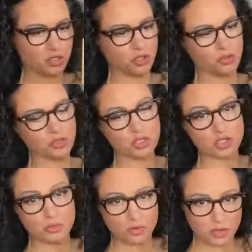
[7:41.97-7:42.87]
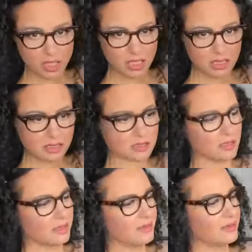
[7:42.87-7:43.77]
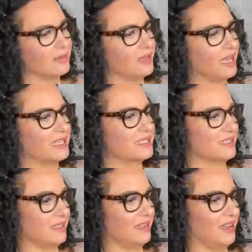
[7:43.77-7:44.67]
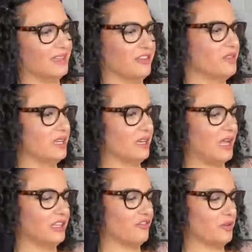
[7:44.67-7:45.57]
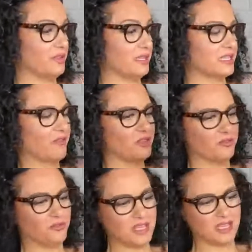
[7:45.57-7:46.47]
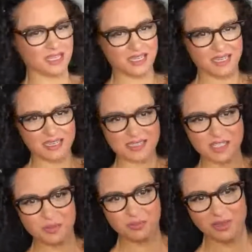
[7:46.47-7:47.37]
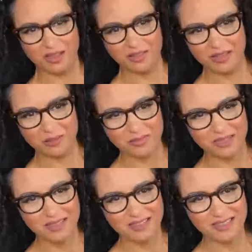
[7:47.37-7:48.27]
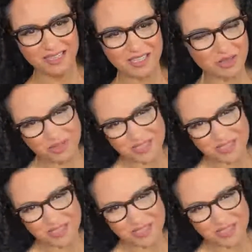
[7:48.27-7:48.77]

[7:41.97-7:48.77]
You can add this to your smoothies. And I love when things have the vegan symbol on them.